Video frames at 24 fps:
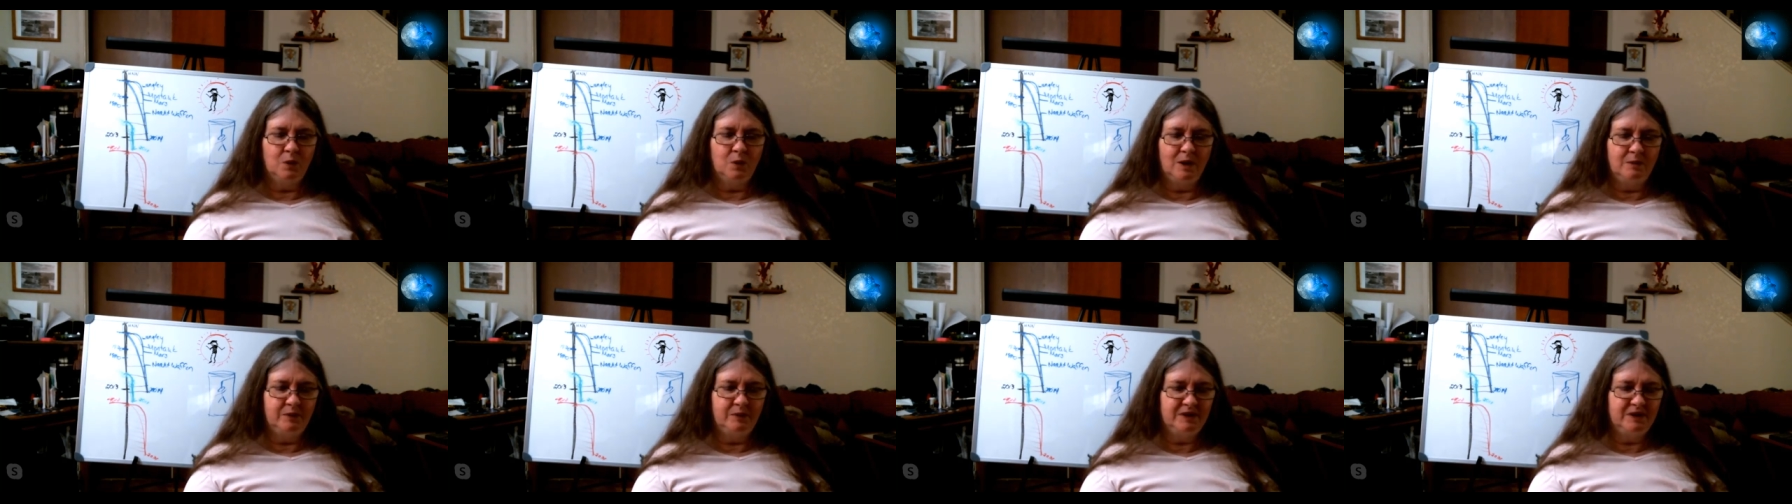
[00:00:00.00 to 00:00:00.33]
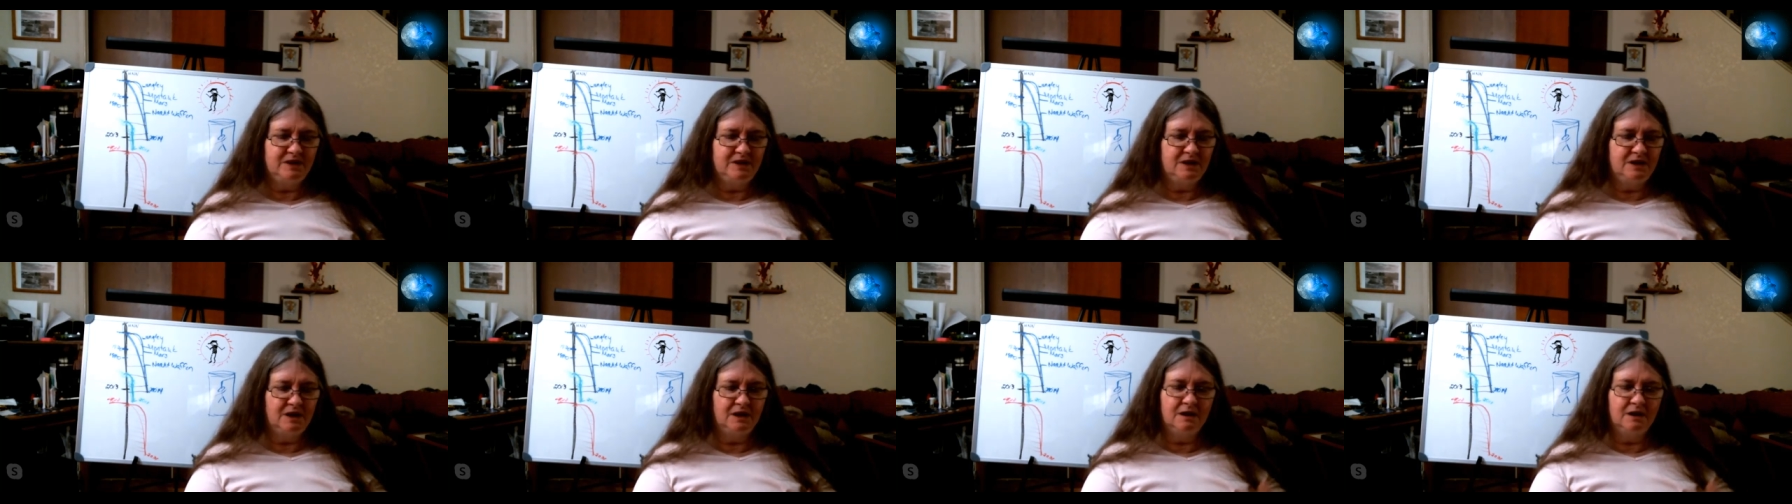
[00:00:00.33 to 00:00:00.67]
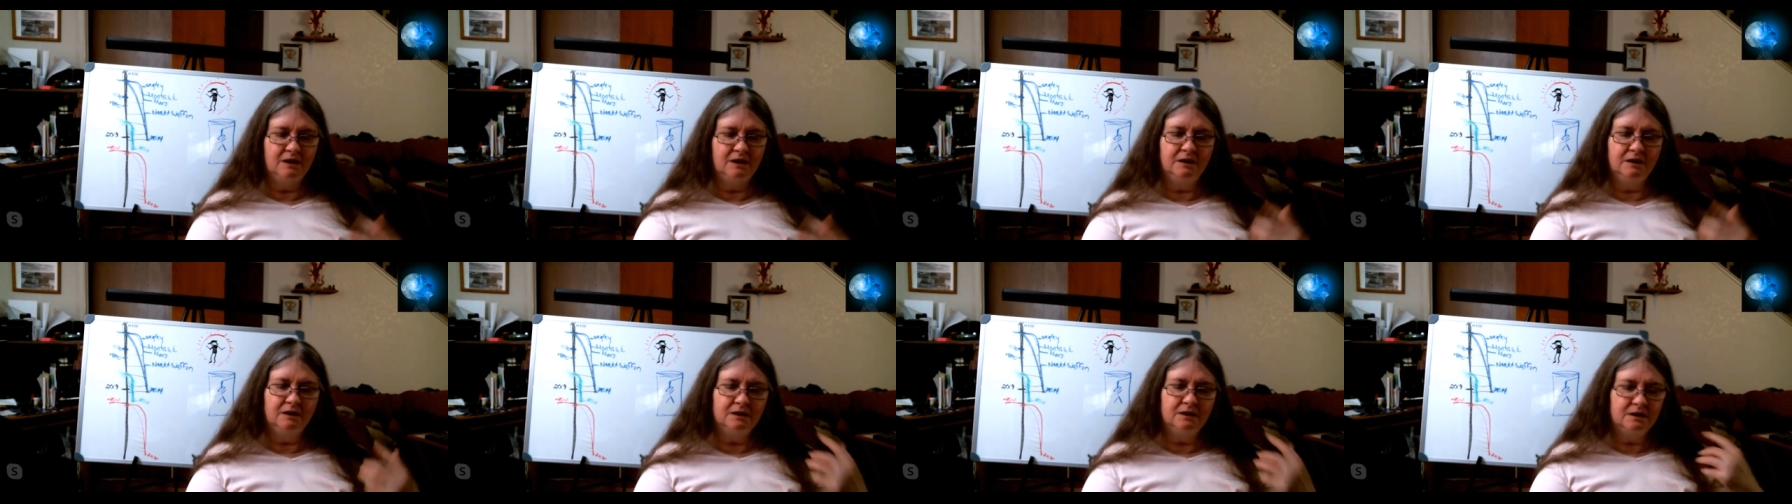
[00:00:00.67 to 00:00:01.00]
this
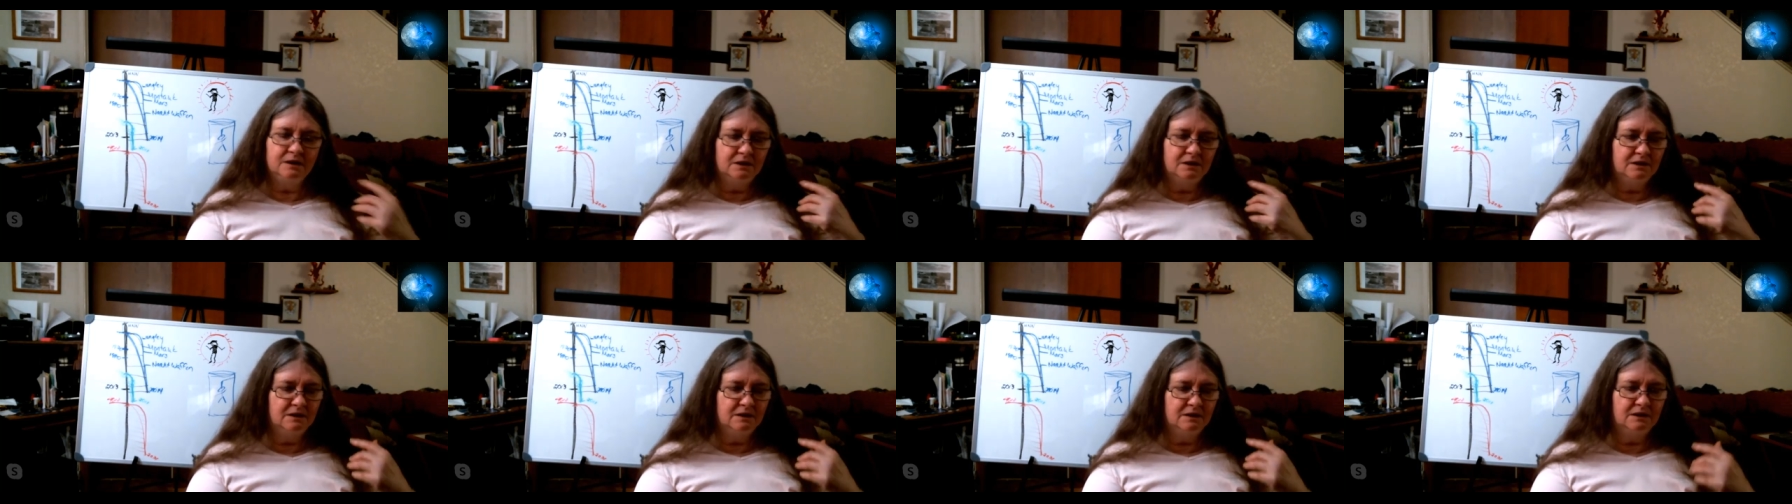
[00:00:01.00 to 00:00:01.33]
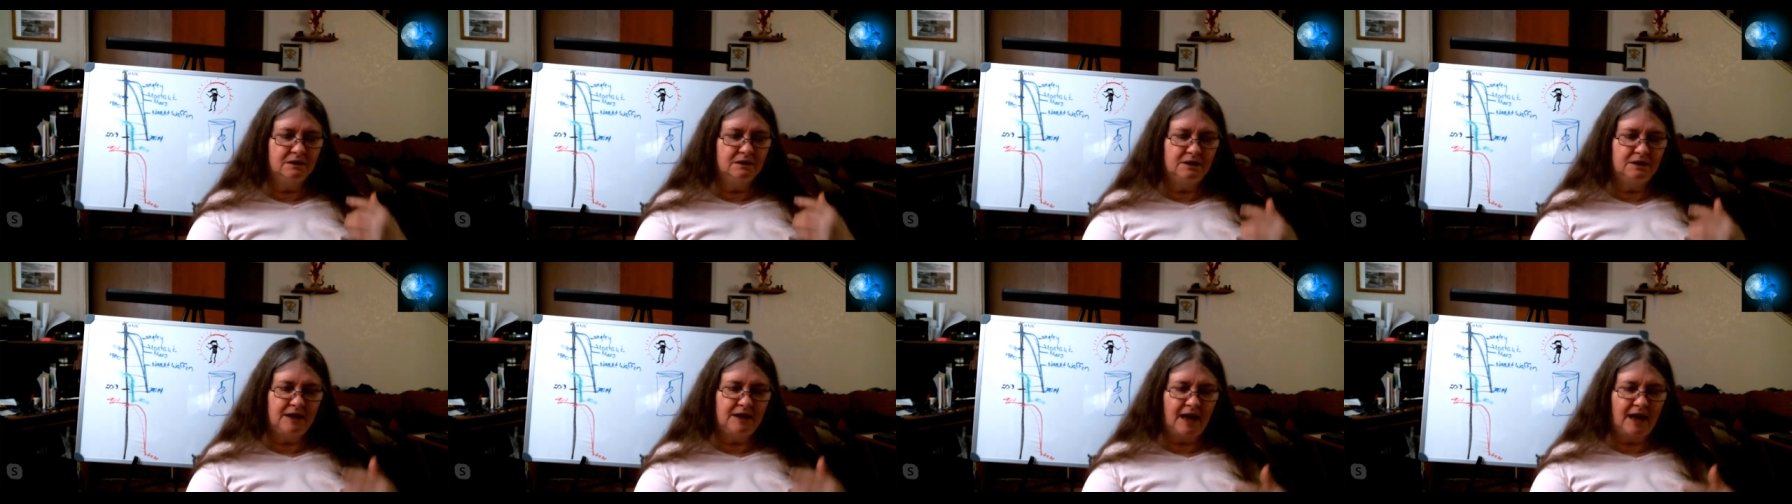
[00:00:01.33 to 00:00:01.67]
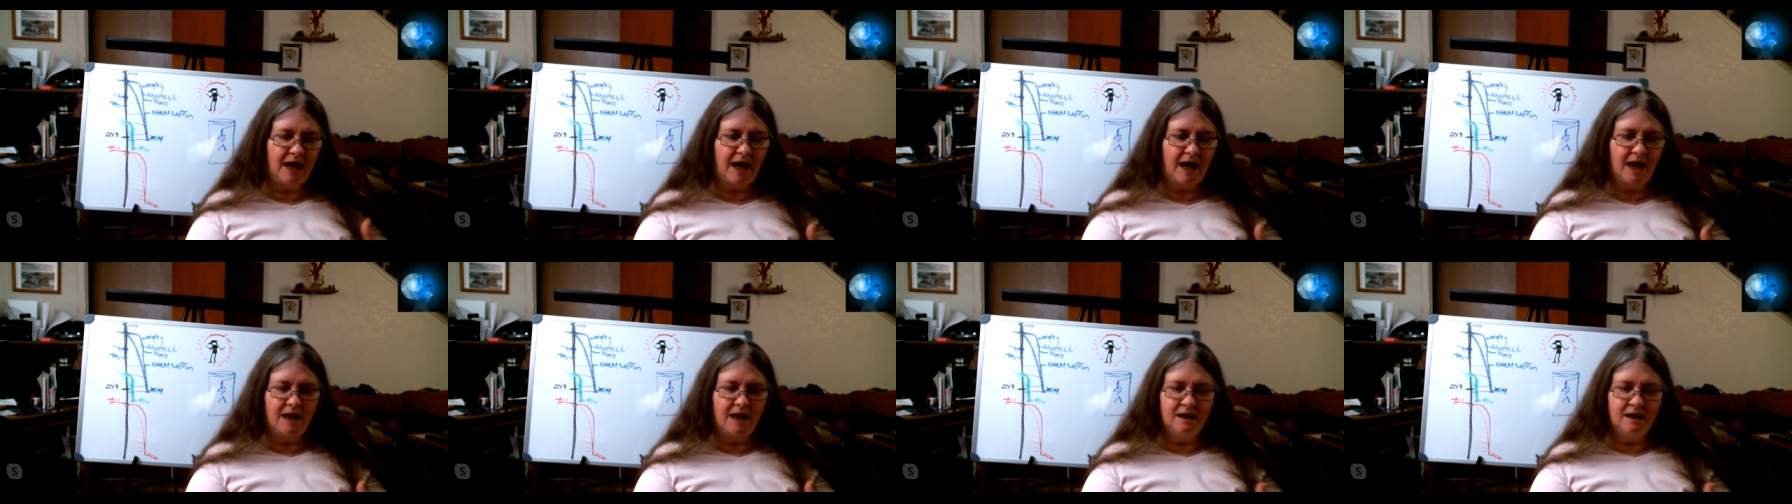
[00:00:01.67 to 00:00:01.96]
one particular